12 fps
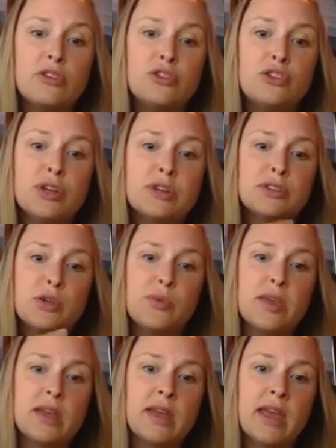just so
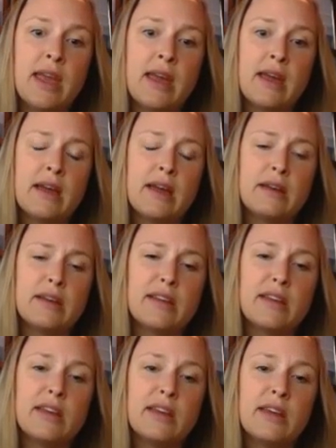we
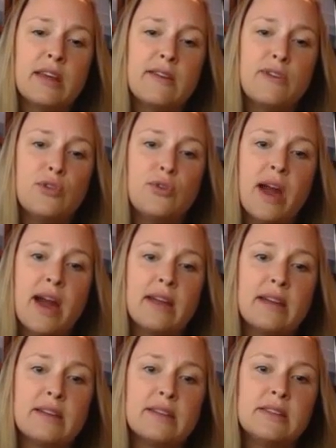can give you
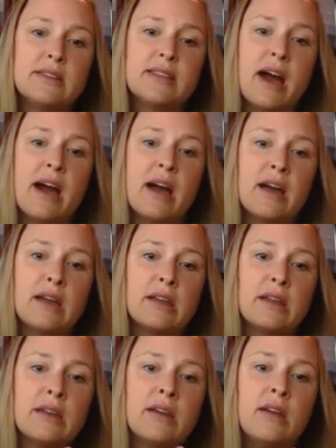guidance
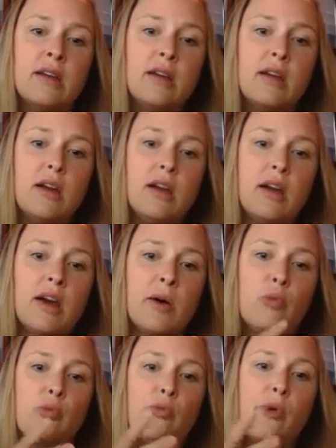on
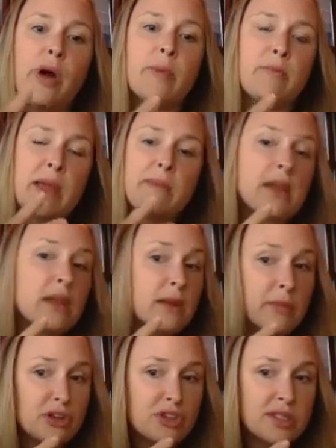what may be an
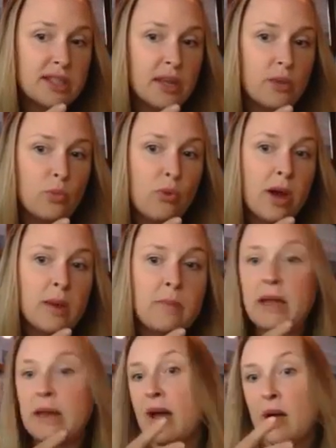emergency and what
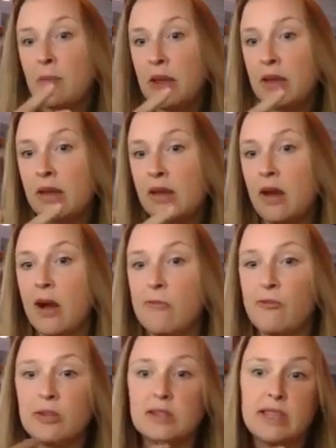may not be.
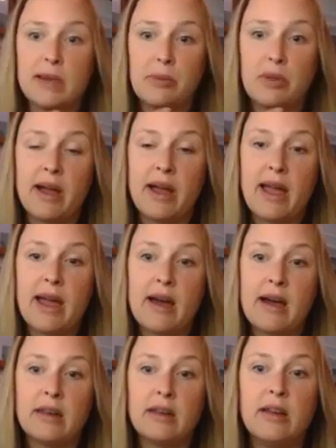For example, I
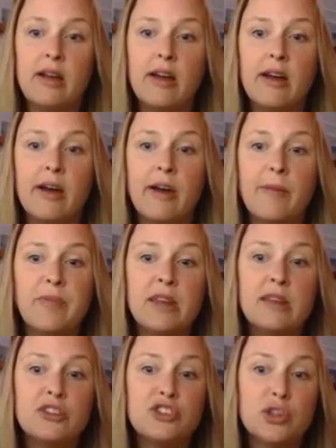had
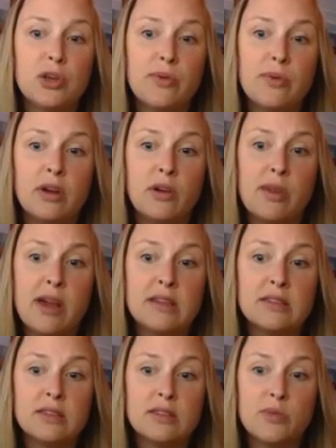an issue
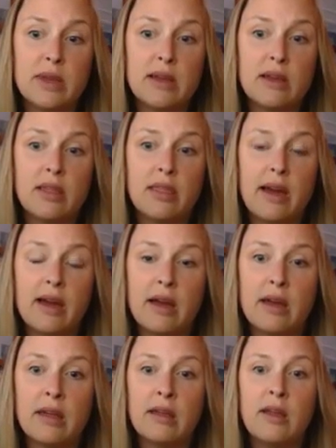arise this week
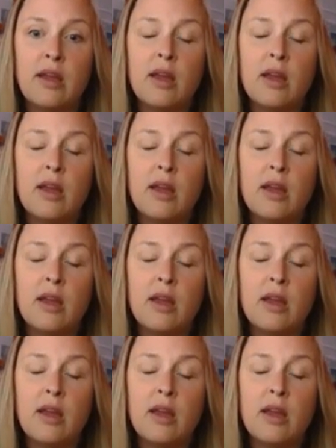that